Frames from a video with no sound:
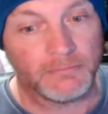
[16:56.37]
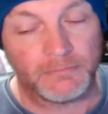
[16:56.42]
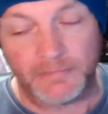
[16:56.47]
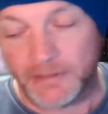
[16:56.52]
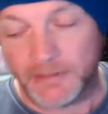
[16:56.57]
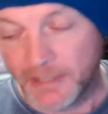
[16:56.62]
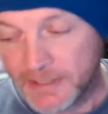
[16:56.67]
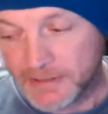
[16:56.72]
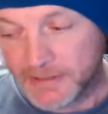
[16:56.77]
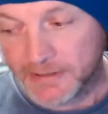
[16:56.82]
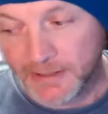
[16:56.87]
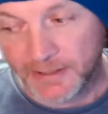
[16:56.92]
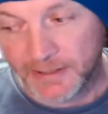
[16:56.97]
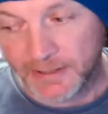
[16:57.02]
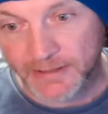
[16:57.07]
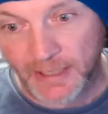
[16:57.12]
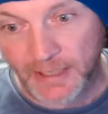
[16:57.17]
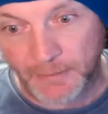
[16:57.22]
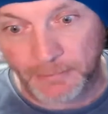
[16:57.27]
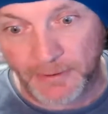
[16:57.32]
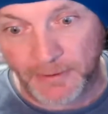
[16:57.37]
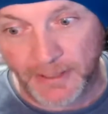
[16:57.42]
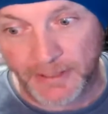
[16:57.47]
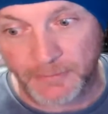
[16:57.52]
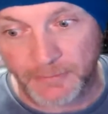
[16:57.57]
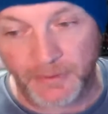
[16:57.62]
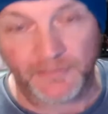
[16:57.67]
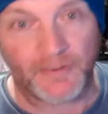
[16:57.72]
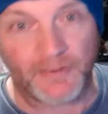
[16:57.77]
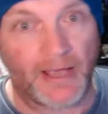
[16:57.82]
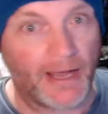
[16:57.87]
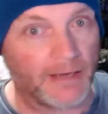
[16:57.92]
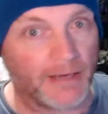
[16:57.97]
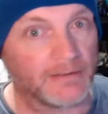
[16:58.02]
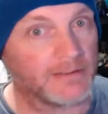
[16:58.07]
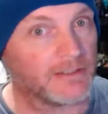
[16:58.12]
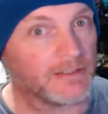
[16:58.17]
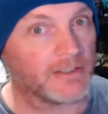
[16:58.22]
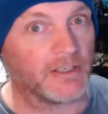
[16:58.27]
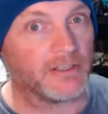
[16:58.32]
These things got played with
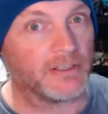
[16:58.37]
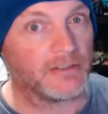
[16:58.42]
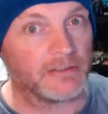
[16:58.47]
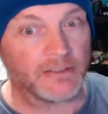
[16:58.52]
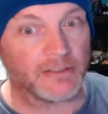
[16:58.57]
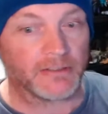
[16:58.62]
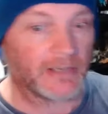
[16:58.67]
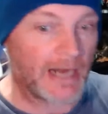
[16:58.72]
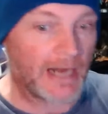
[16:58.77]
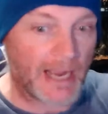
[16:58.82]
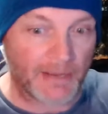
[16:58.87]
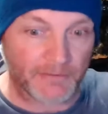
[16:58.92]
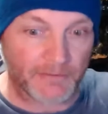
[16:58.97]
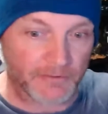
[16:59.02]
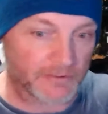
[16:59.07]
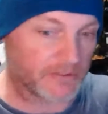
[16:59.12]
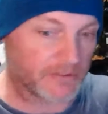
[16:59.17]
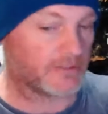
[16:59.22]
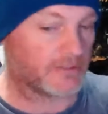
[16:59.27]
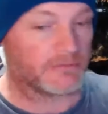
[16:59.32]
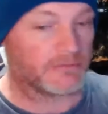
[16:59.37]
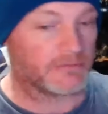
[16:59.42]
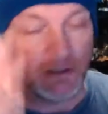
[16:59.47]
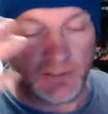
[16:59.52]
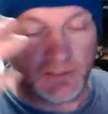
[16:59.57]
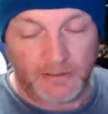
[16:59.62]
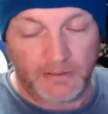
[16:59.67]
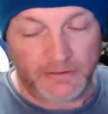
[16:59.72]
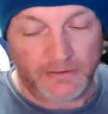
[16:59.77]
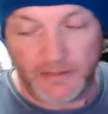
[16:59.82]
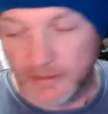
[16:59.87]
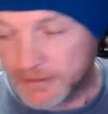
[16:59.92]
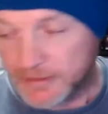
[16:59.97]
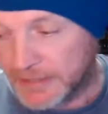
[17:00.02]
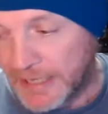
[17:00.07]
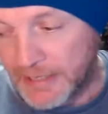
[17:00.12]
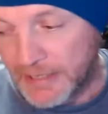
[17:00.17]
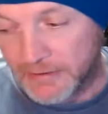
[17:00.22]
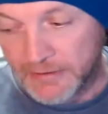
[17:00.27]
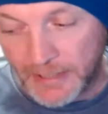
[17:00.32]
out the dirt, the gravels. It's
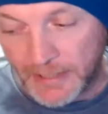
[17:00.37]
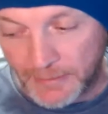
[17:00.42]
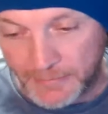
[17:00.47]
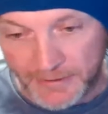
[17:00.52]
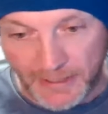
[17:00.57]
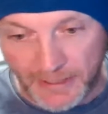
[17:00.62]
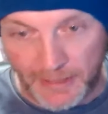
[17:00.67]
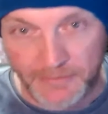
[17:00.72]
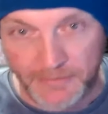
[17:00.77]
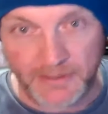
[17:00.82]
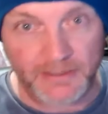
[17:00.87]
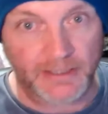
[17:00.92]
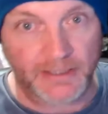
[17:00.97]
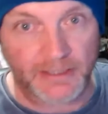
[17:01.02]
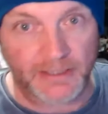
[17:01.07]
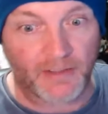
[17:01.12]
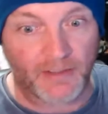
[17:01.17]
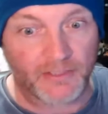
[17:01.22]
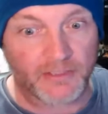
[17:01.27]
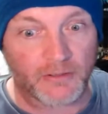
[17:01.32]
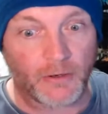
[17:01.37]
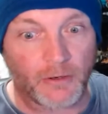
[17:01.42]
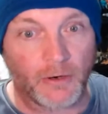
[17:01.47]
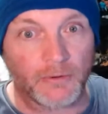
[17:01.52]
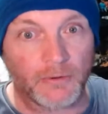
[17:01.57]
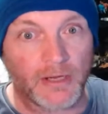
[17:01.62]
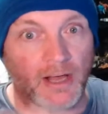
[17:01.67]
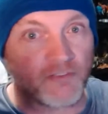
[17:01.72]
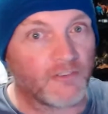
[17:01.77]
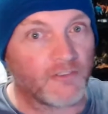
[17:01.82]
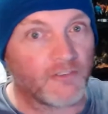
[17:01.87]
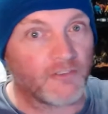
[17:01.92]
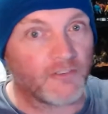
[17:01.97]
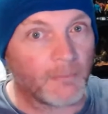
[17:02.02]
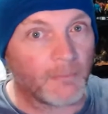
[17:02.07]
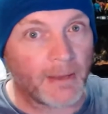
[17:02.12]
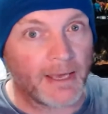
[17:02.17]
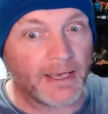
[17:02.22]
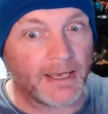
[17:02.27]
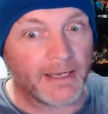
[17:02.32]
untelling how many times these things got thrown off of a
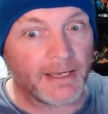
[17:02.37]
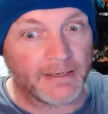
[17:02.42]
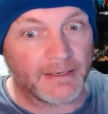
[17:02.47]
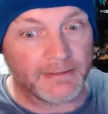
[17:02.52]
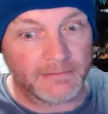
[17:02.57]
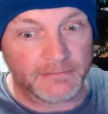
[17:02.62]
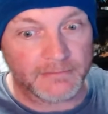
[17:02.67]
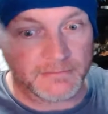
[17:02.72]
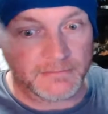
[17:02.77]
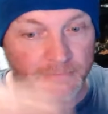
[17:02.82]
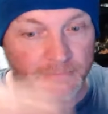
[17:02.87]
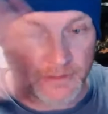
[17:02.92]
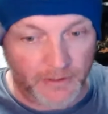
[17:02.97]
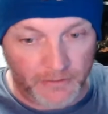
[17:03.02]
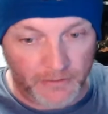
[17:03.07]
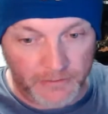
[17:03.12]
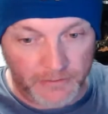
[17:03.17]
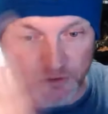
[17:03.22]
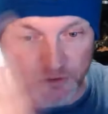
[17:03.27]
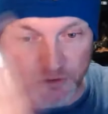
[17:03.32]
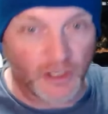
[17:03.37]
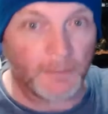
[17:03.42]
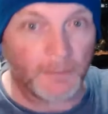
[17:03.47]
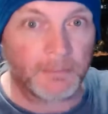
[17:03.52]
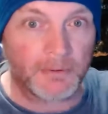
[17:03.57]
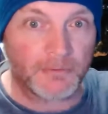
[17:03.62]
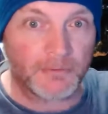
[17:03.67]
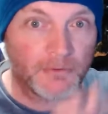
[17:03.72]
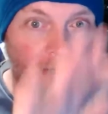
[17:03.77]
bed and jumping